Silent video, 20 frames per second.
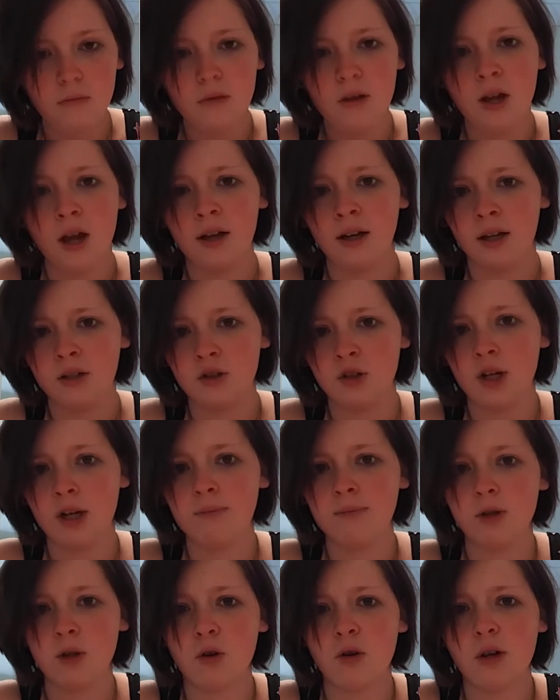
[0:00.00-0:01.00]
And then she had
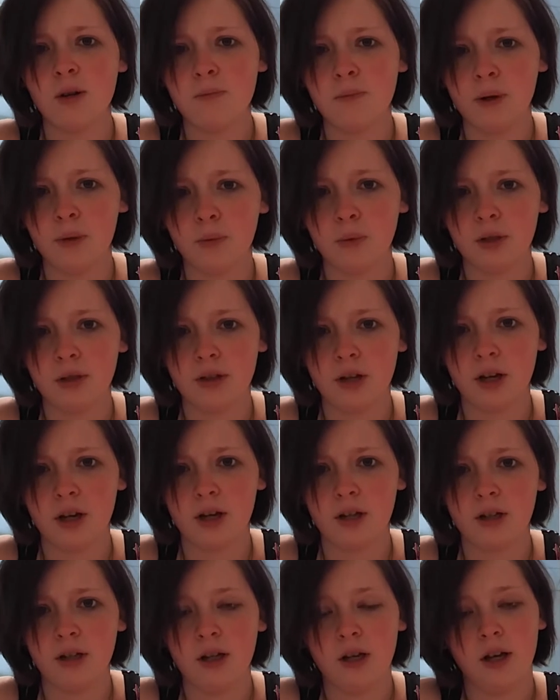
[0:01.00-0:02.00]
me go get blood work
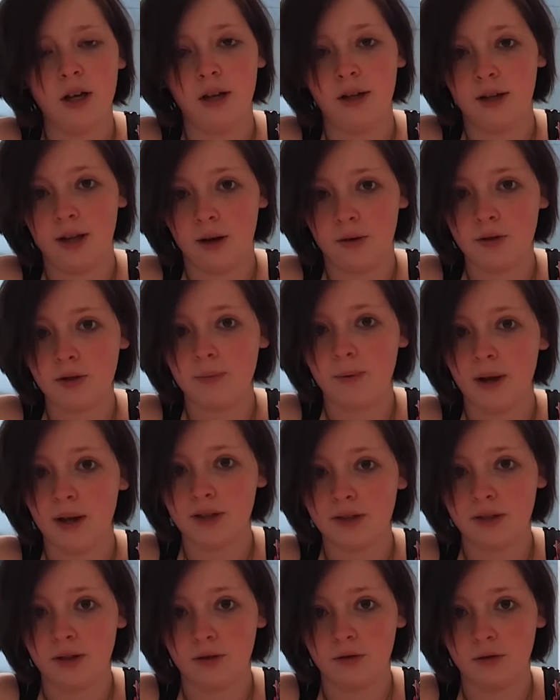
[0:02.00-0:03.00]
done, and that was
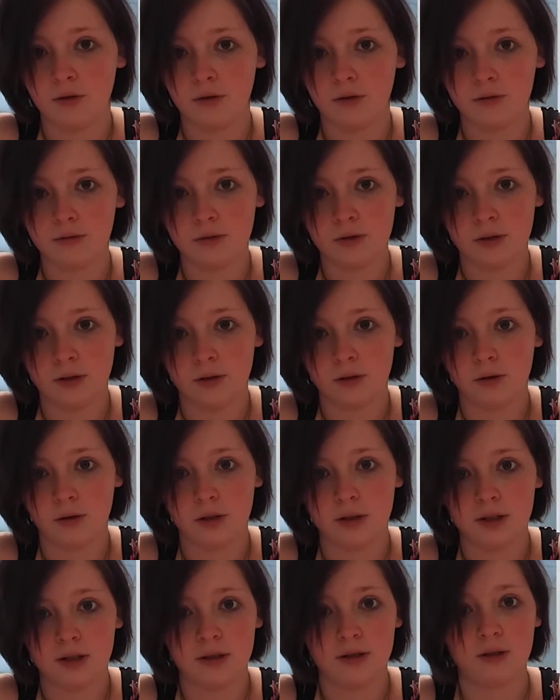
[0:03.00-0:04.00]
positive. So
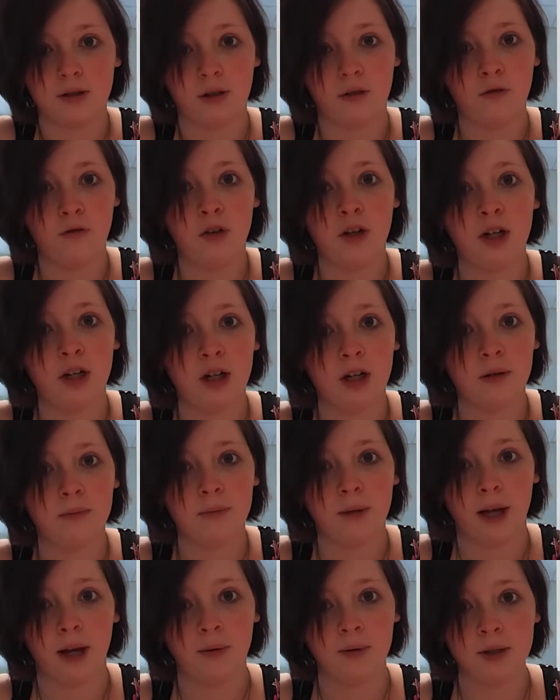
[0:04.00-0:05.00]
it confirmed
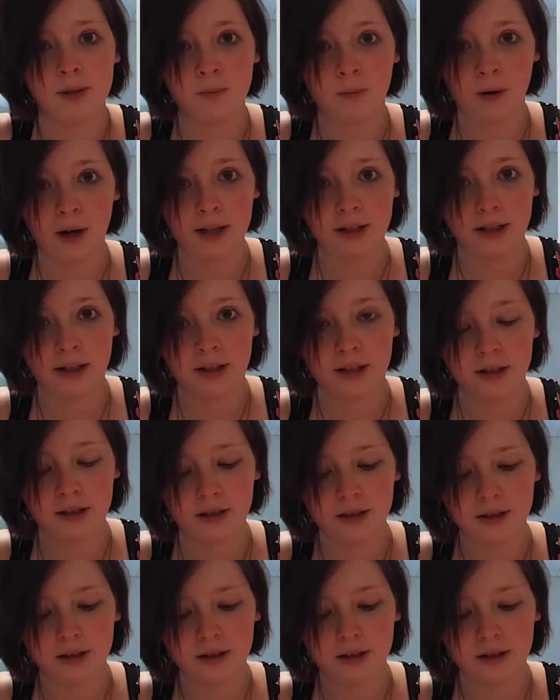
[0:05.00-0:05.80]
I was pregnant.